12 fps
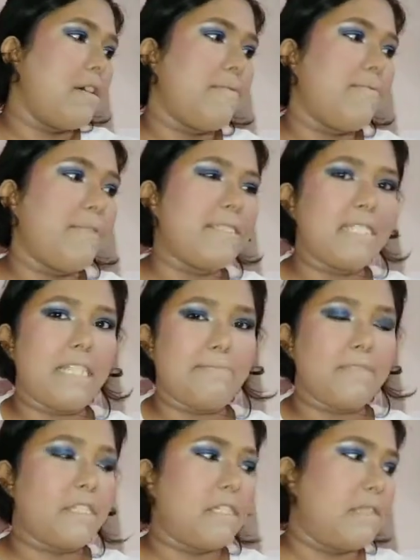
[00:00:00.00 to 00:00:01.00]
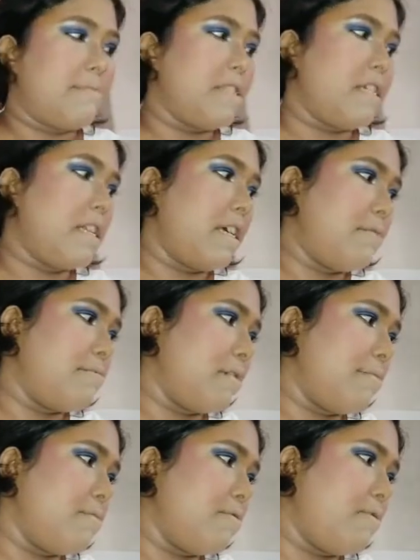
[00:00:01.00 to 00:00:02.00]
Once the lipstick is been done,
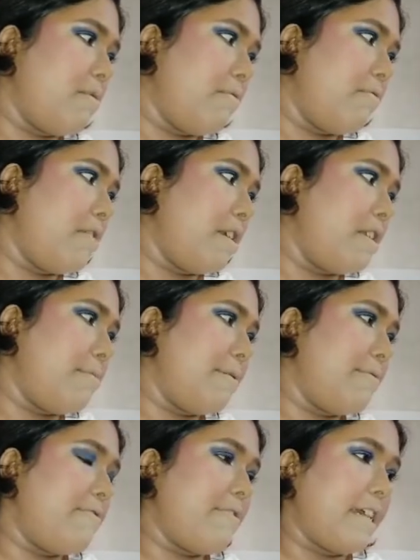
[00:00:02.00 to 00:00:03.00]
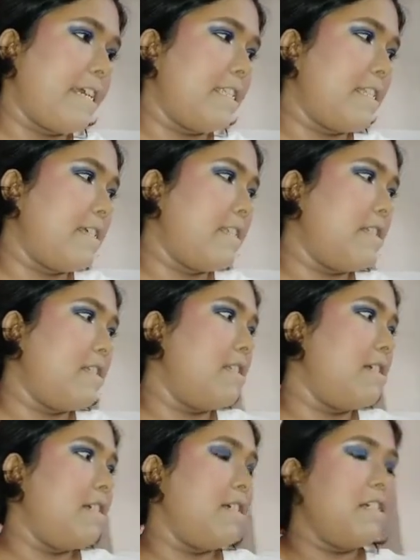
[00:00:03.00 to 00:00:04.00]
I'm hopefully it will be fine then.
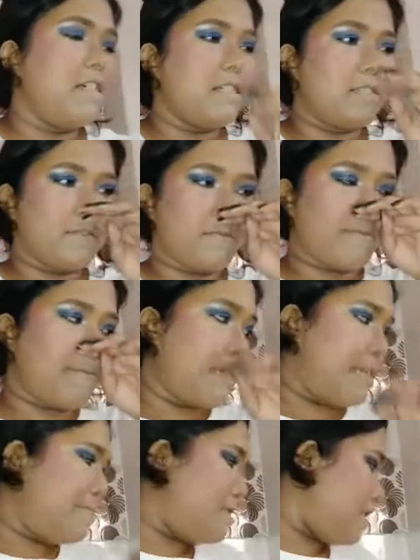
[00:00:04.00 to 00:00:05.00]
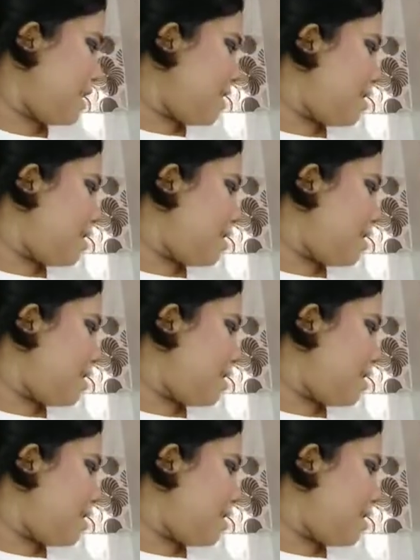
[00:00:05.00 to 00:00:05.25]
So for my lipstick.